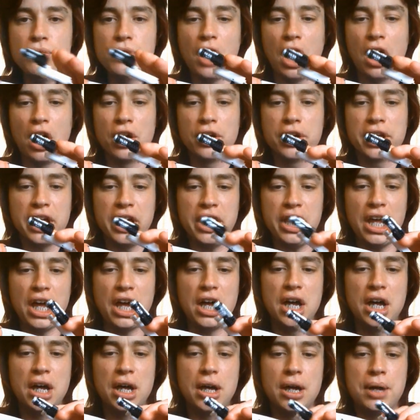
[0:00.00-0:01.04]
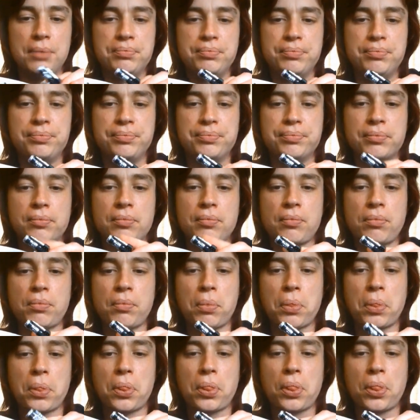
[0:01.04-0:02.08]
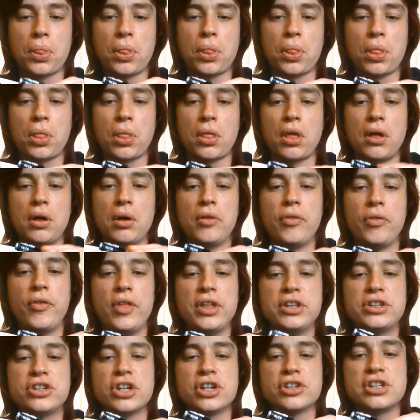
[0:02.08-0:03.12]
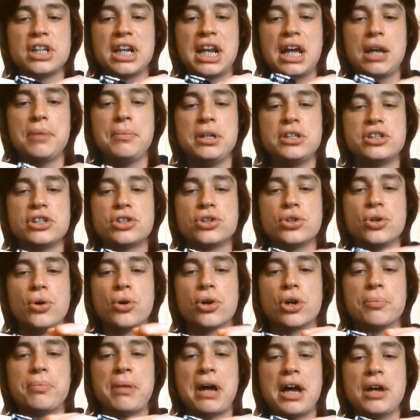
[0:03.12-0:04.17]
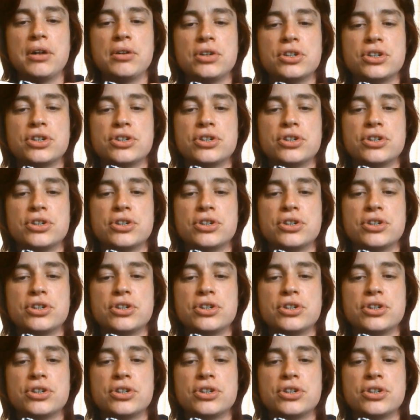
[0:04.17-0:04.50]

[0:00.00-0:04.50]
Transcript: Okay, um, it does allow me to talk about